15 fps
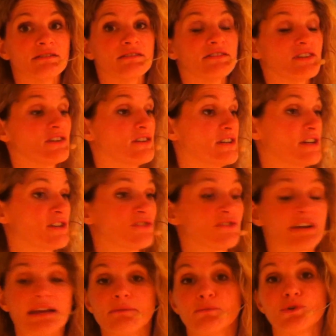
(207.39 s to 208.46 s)
If you're in a
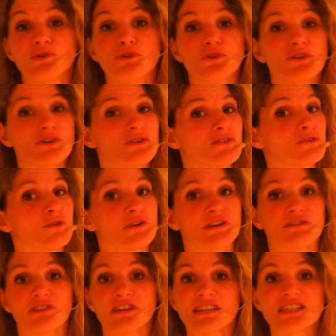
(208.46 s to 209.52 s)
great mood, or
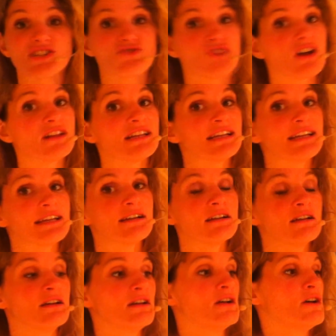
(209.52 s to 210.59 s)
you're really struggling,
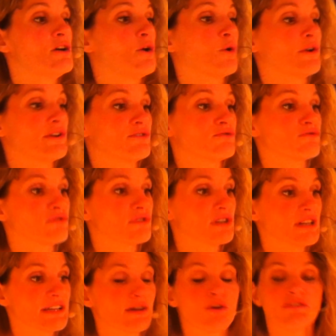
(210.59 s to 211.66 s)
or you're
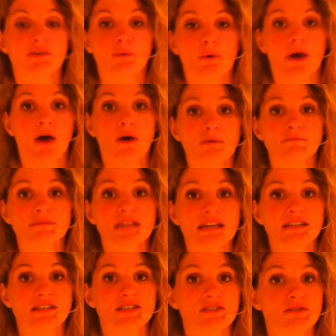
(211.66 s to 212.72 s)
really overwhelmed,
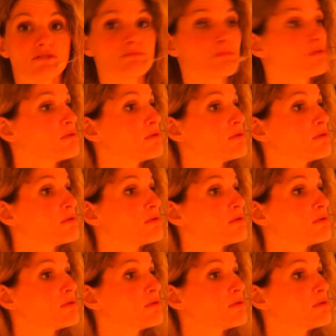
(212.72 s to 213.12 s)
or